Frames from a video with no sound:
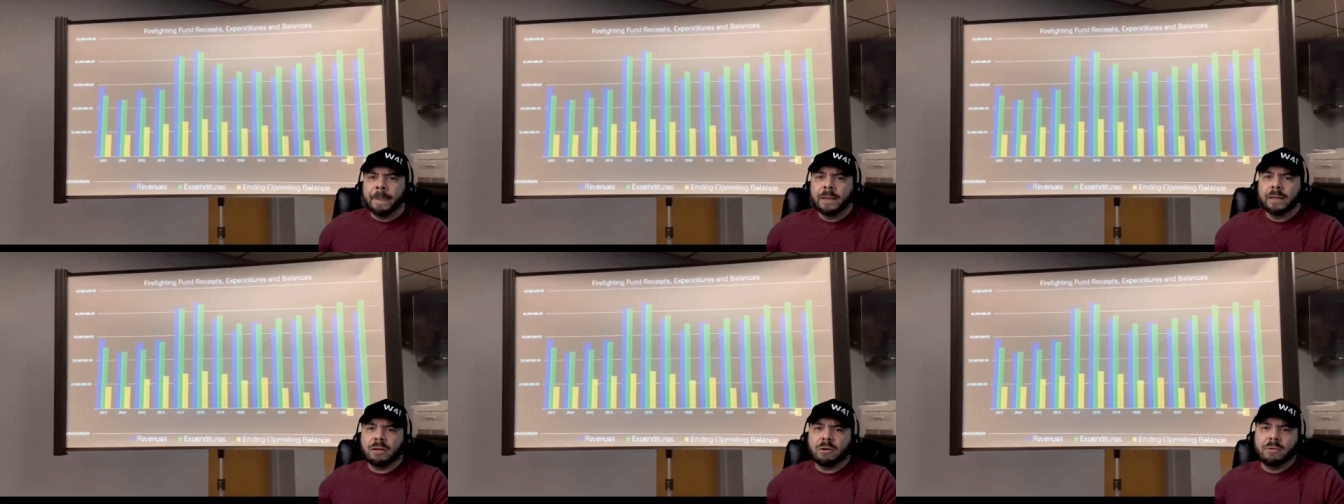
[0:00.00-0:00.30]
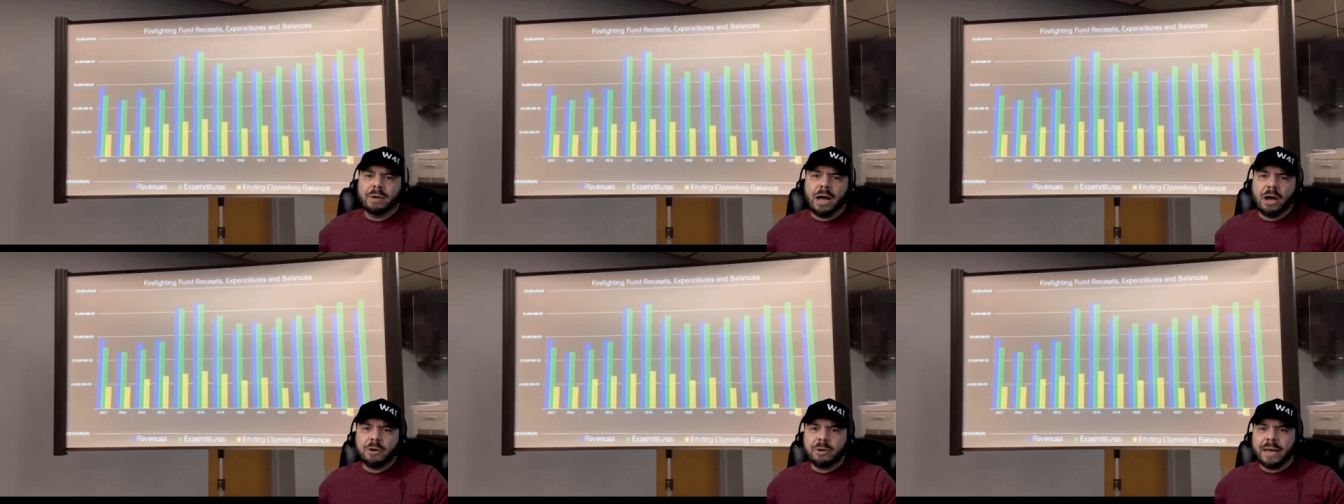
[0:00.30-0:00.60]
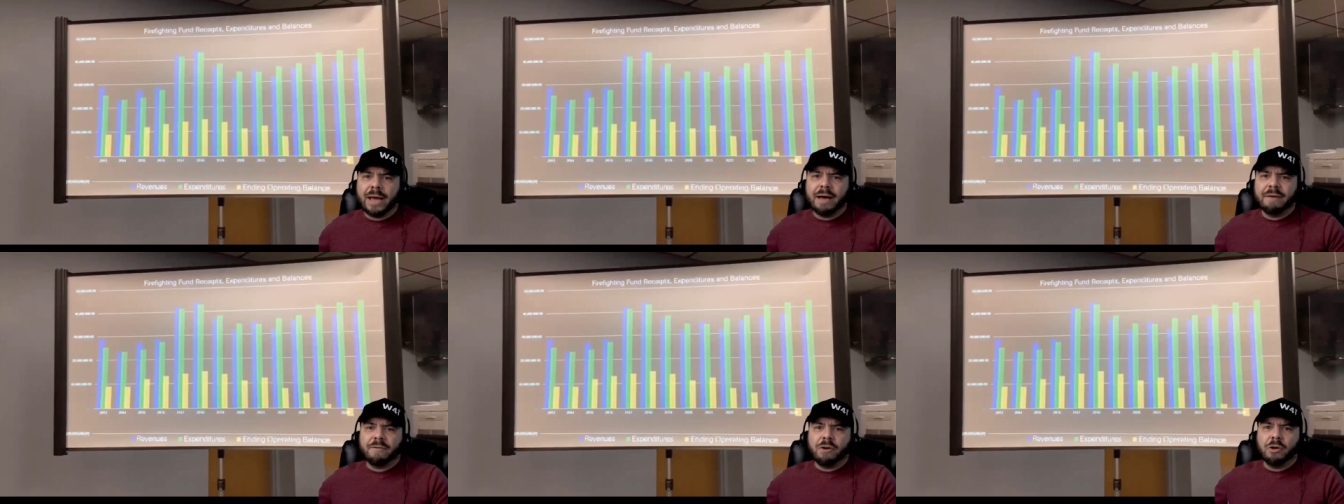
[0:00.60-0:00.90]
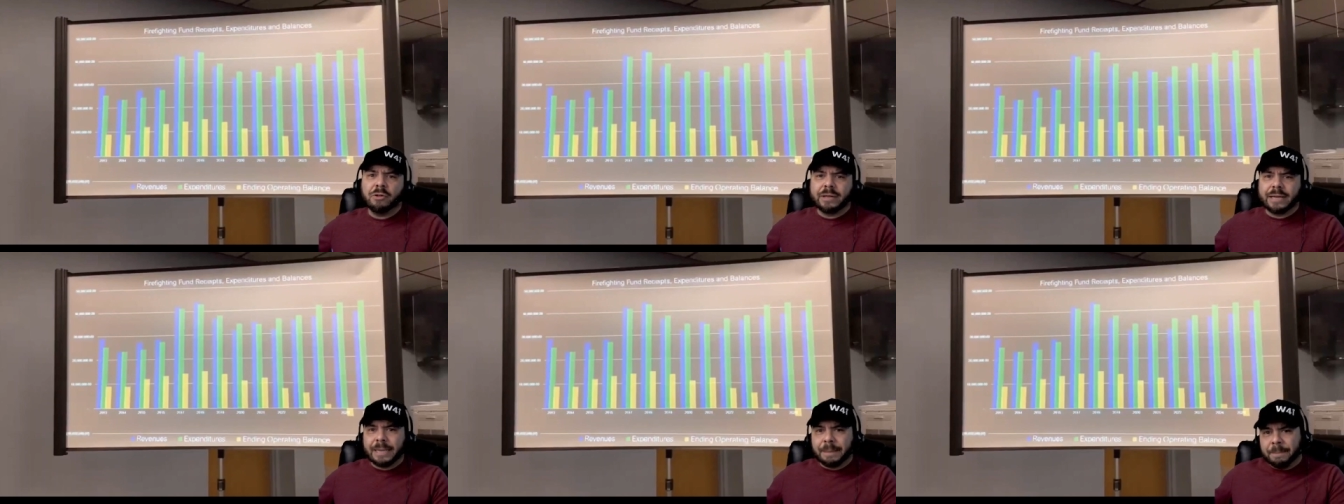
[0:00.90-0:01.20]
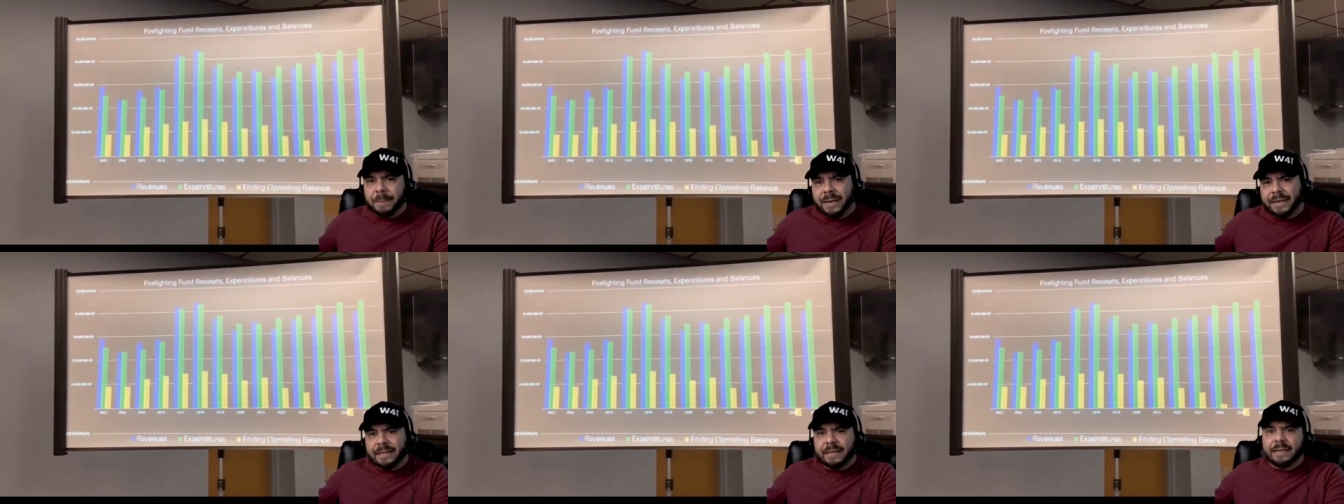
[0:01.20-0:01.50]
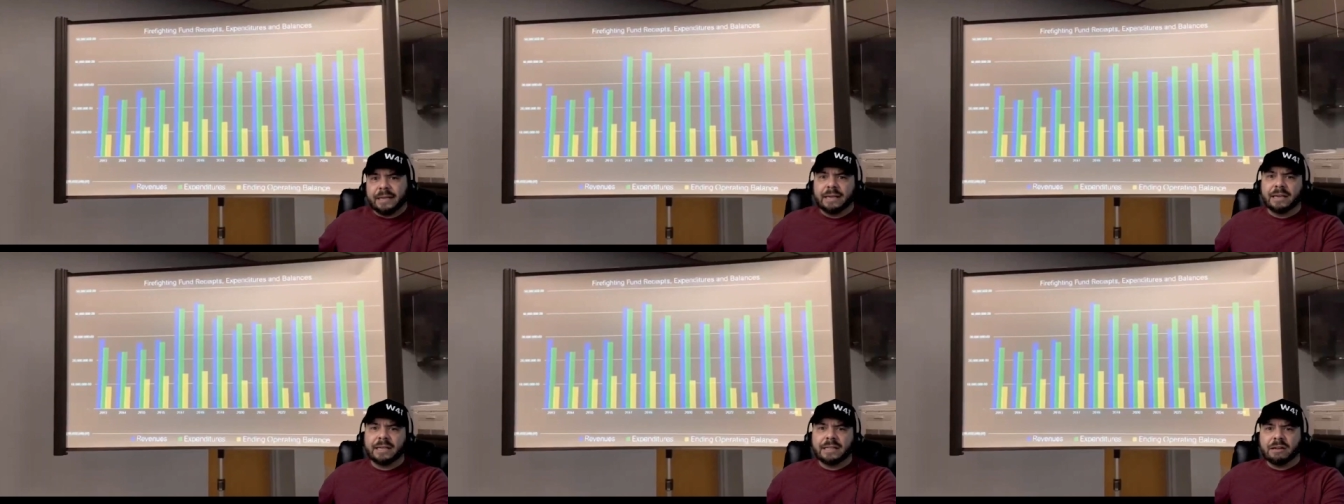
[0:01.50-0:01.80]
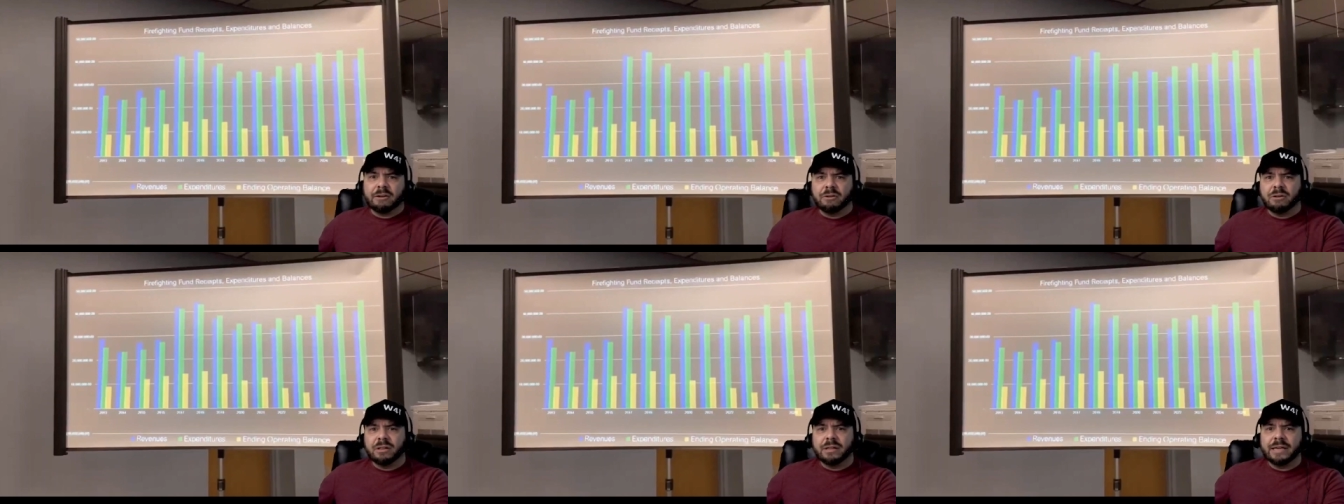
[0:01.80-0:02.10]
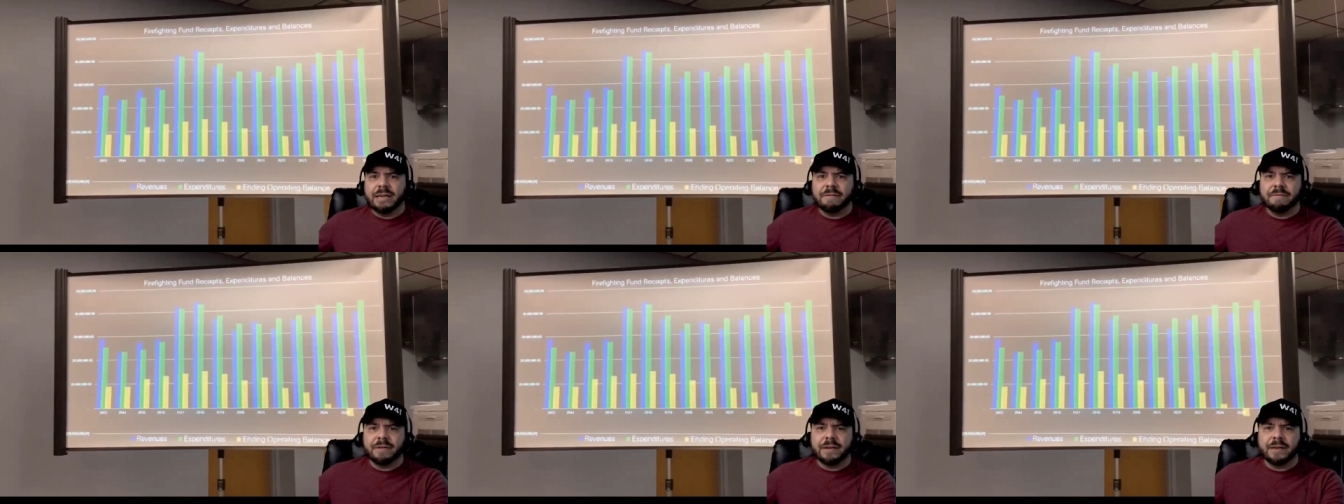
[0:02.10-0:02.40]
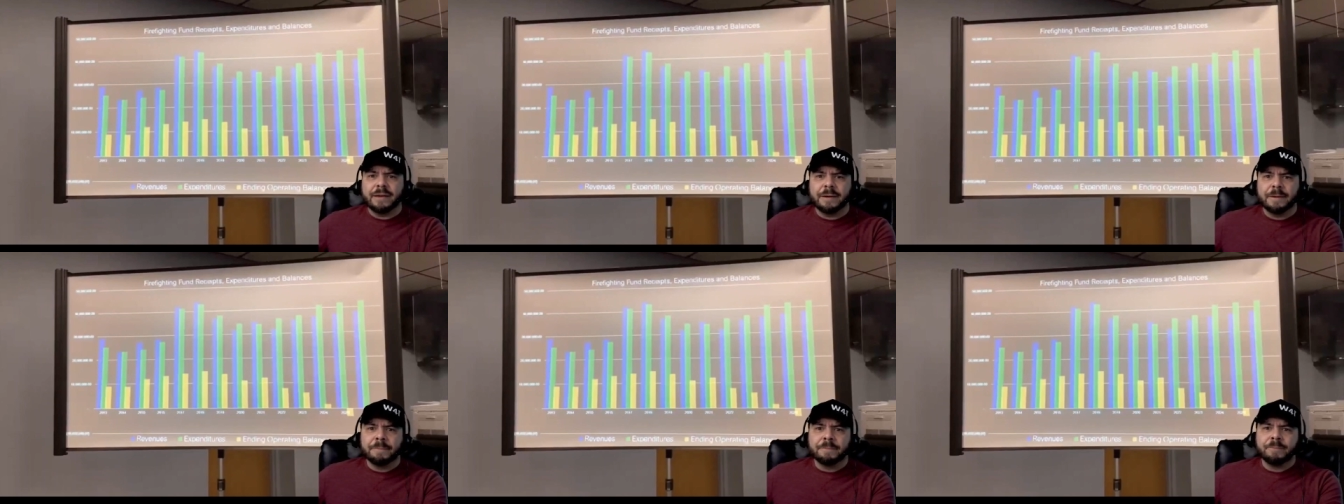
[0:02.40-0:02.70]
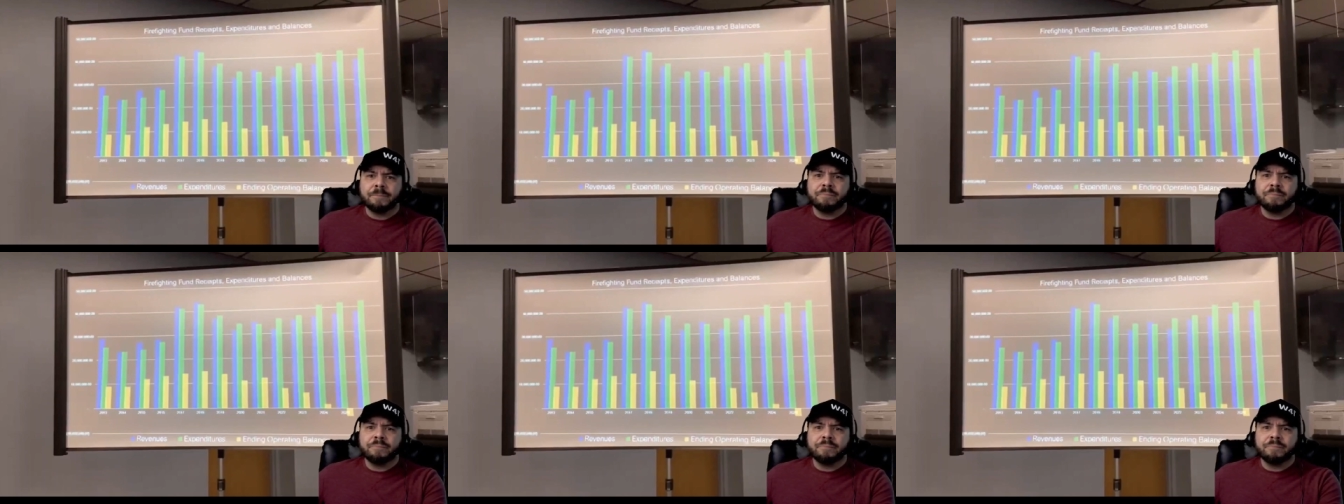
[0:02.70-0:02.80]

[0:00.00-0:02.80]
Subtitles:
So now you have all these businesses that are leaving,